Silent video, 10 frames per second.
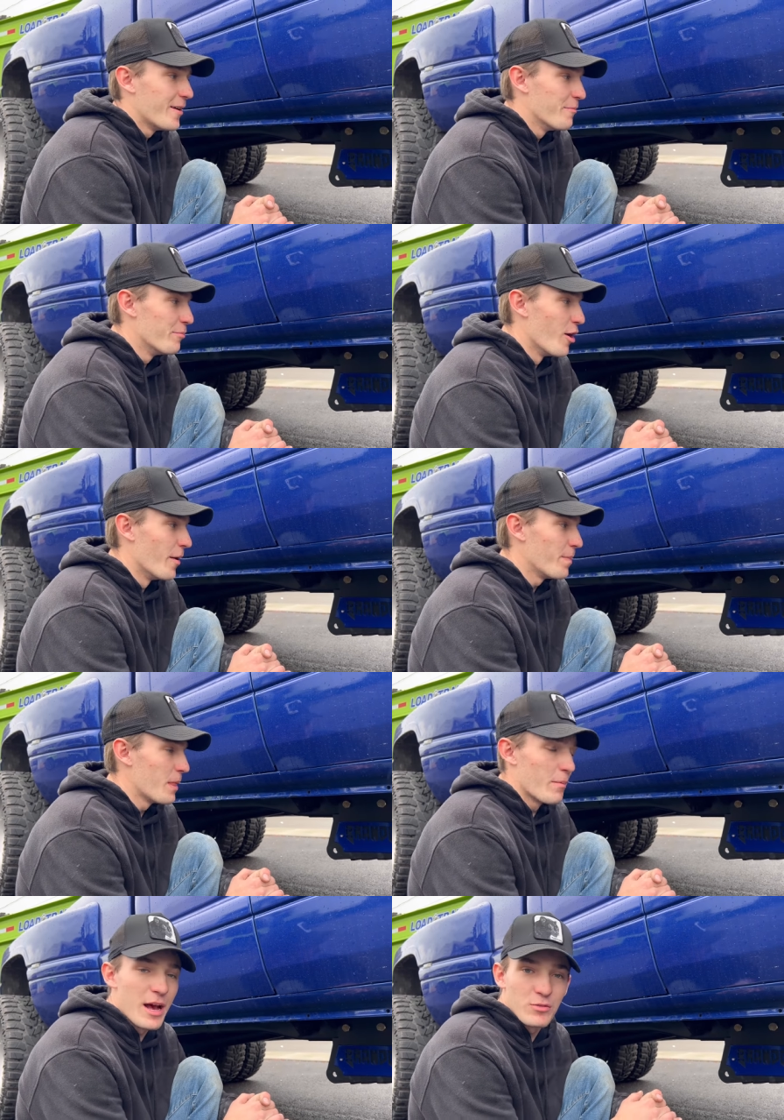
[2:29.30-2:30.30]
But
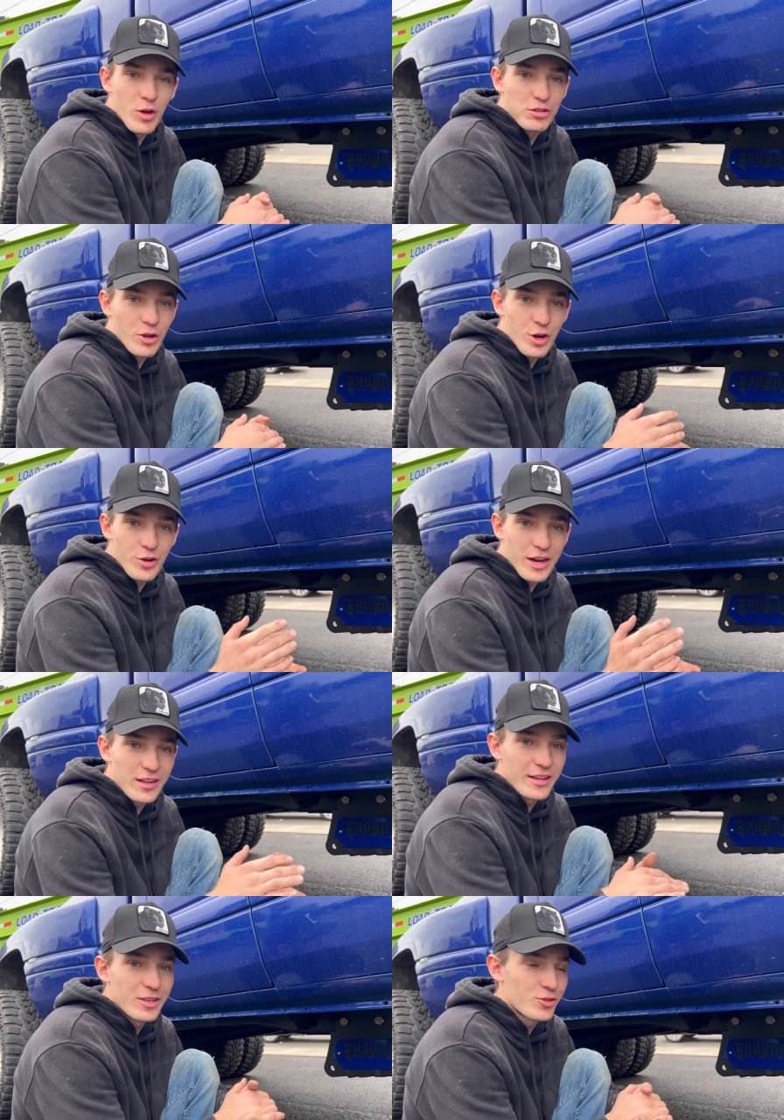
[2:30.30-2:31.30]
might as well throw a cradle
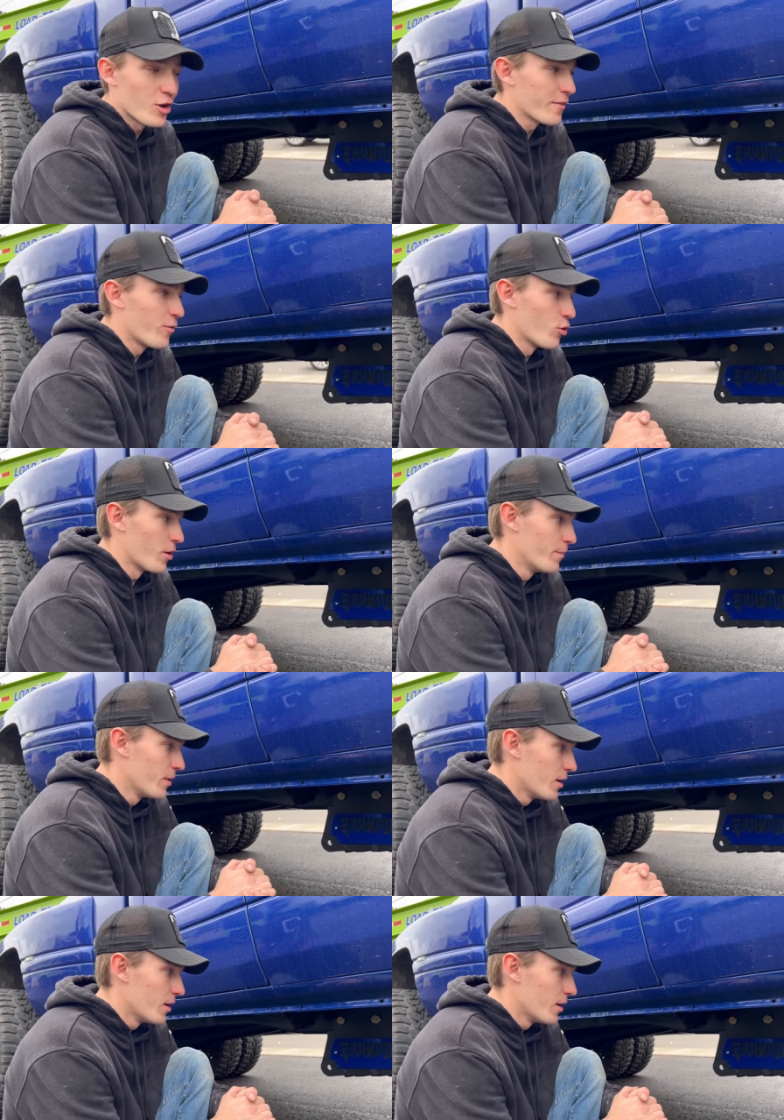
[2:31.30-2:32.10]
on his truck for him.